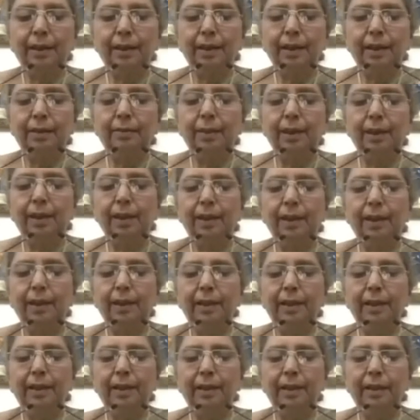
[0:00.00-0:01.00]
abled
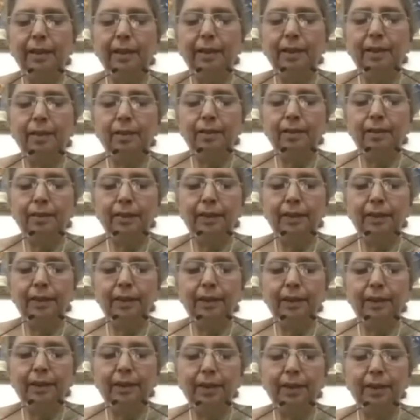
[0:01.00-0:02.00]
and along with
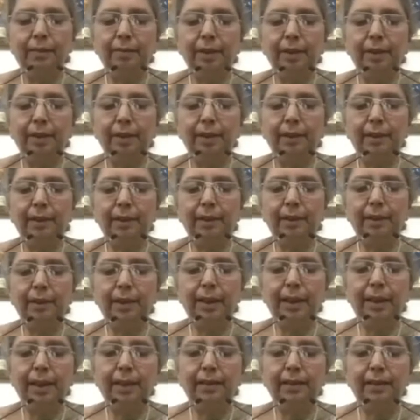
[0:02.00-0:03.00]
disabled,
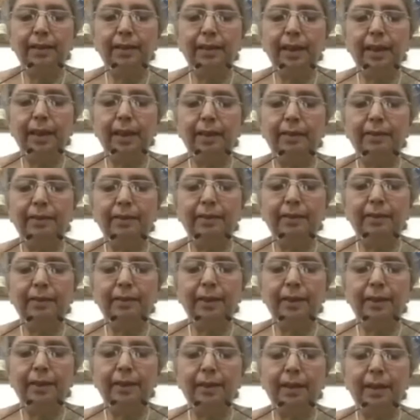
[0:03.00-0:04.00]
and the haves
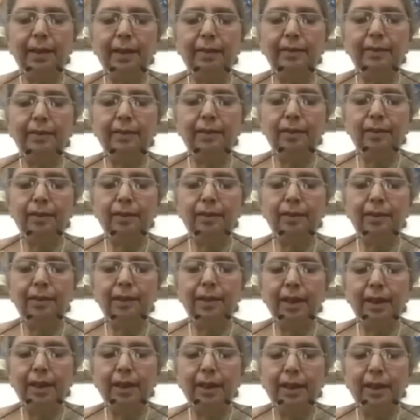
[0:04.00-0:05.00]
with the have-nots,
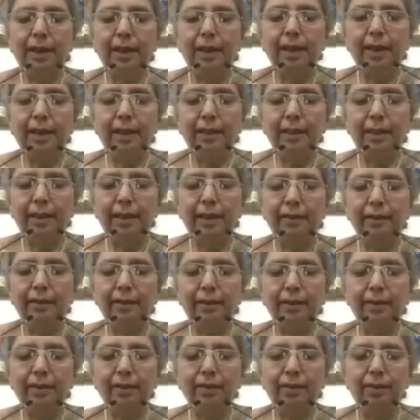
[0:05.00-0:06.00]
has never
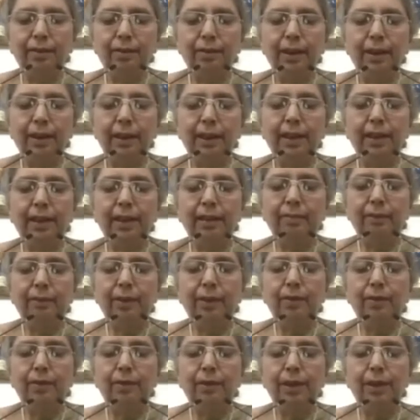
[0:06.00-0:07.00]
known any
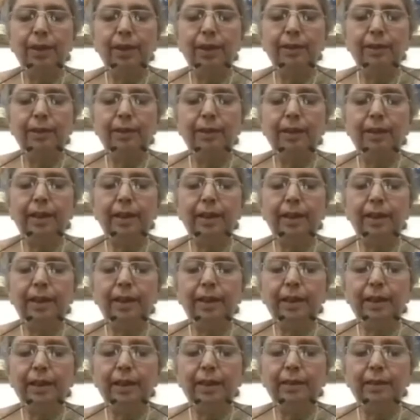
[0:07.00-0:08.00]
boundaries and
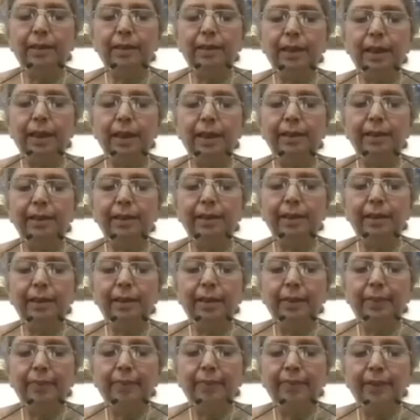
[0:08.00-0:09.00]
has led
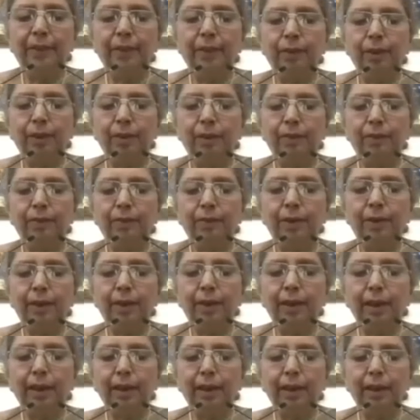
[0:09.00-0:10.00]
to the full
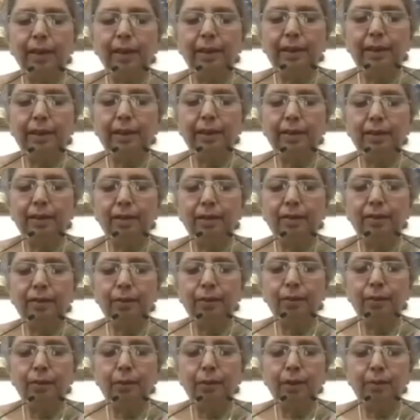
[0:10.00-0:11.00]
realization of
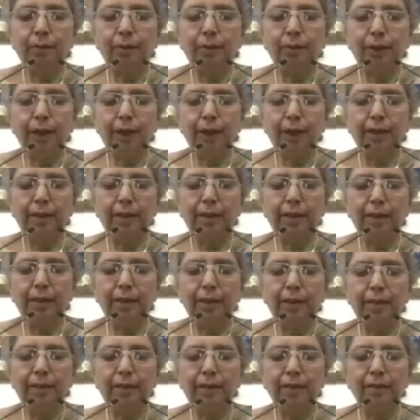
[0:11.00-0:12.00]
human potential.
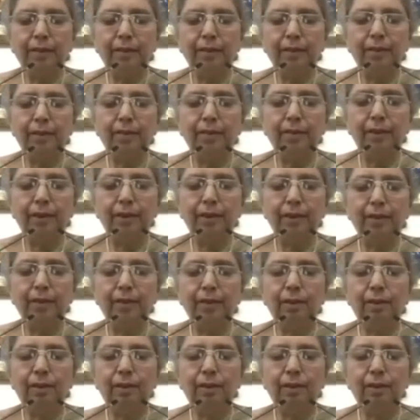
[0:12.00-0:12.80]
Overall,